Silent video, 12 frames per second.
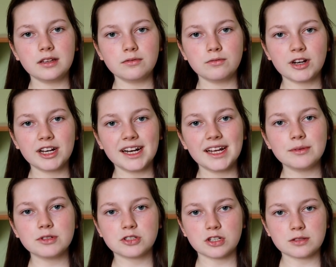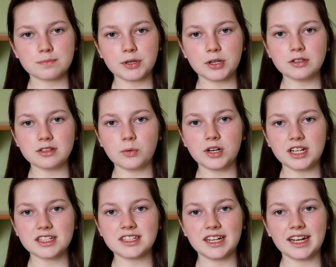really it was just because I wanted
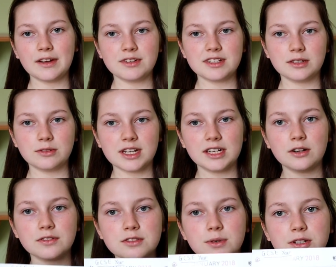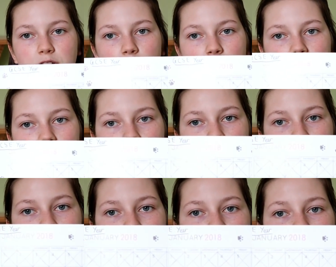to tick every single day off. So I don't know whether you can
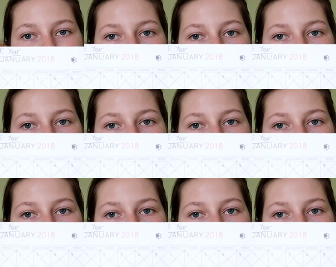see,